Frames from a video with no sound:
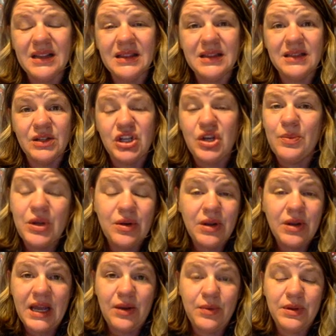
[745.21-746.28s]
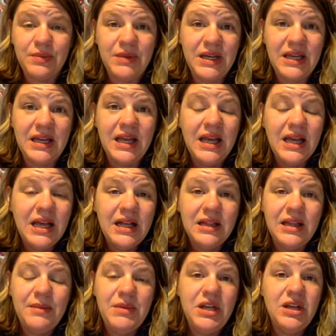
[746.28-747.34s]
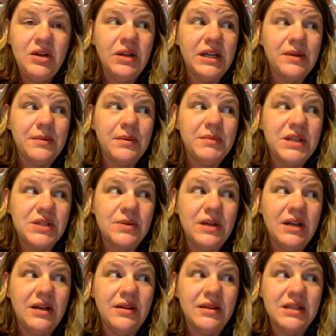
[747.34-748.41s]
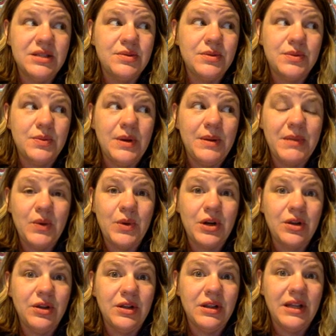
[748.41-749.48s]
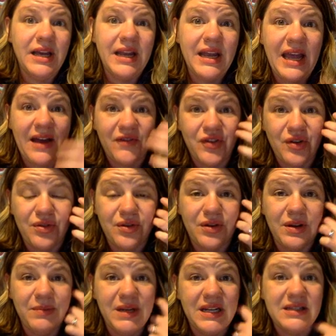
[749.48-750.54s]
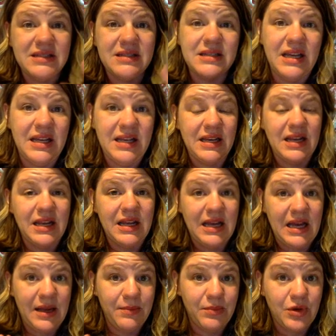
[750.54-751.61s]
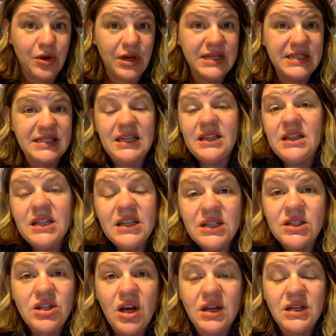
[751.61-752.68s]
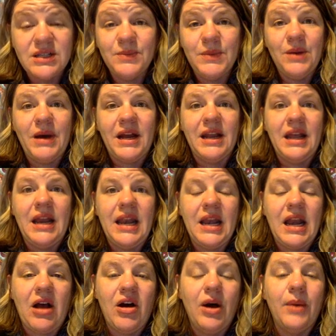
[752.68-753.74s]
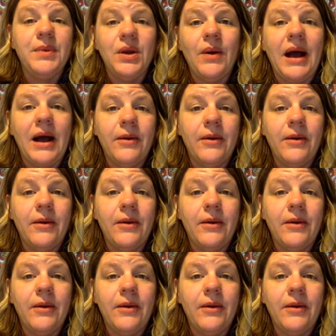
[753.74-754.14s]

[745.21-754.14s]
Communicate with me. Let me know, like, Miss Waddell, this was what my work looked like after 30 minutes and I'm crazy. Then talk to me about it and I'll help you out.